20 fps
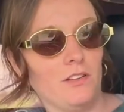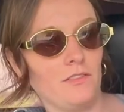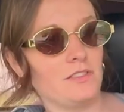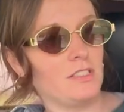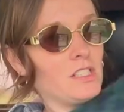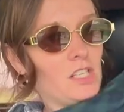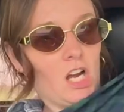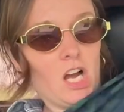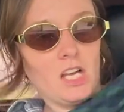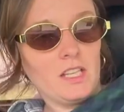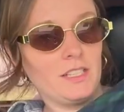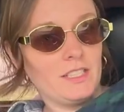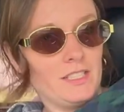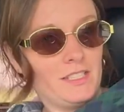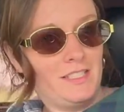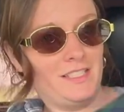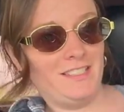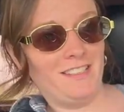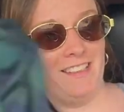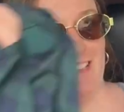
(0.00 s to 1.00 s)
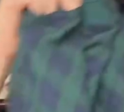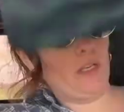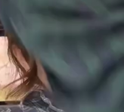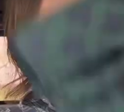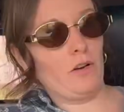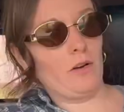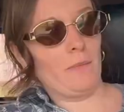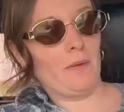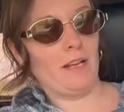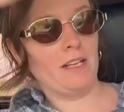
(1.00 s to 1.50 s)
Scotland. It
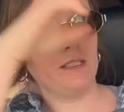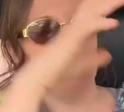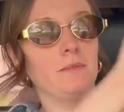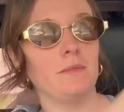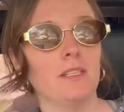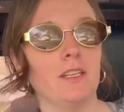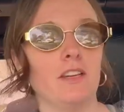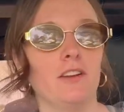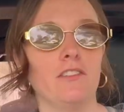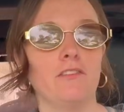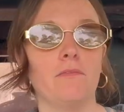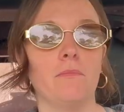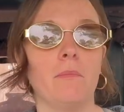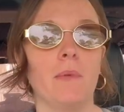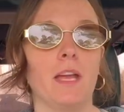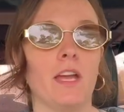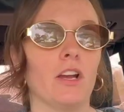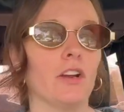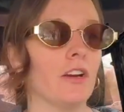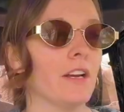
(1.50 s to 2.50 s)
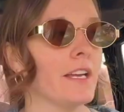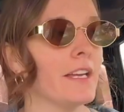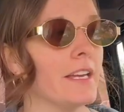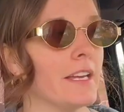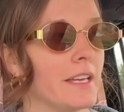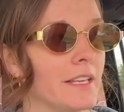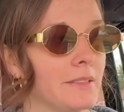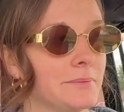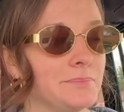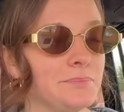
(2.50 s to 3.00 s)
reminds me of
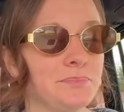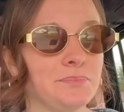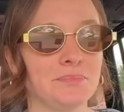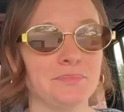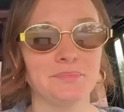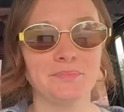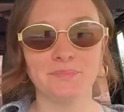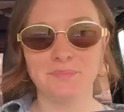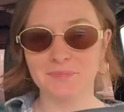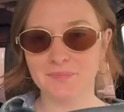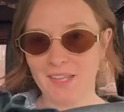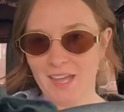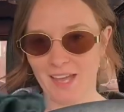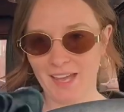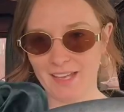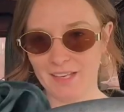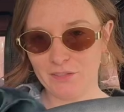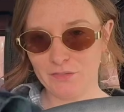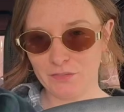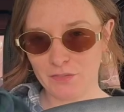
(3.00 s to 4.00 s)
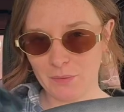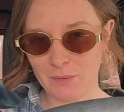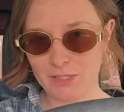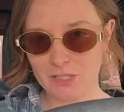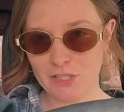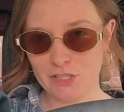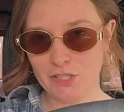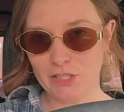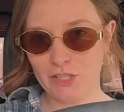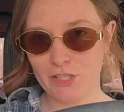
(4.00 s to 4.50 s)
Mary, that
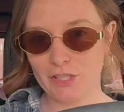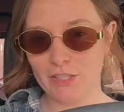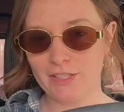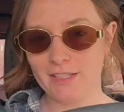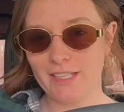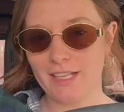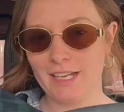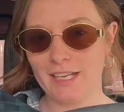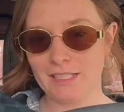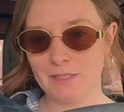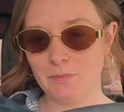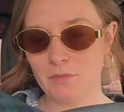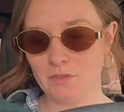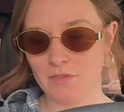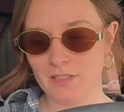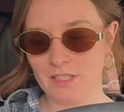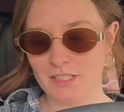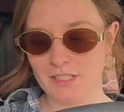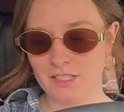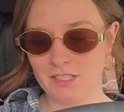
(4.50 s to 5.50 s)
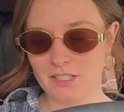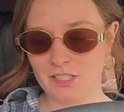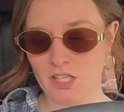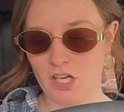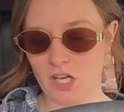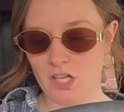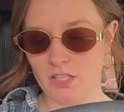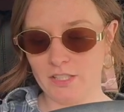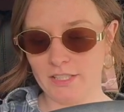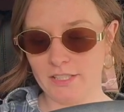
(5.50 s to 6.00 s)
influencer that is moving to
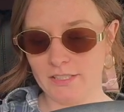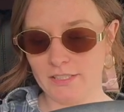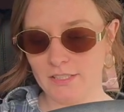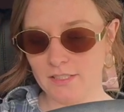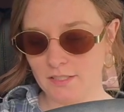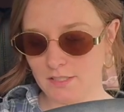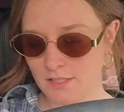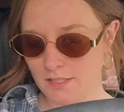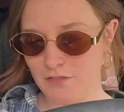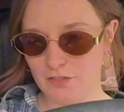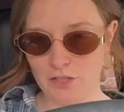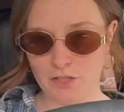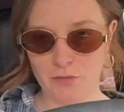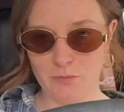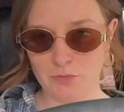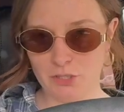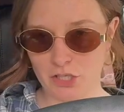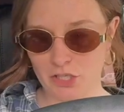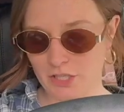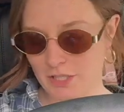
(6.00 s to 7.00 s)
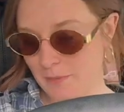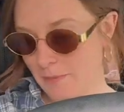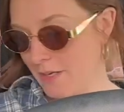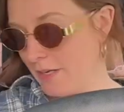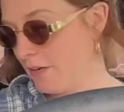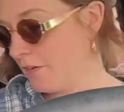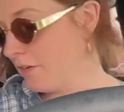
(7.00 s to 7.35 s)
Scotland, if you know what I'm talking about.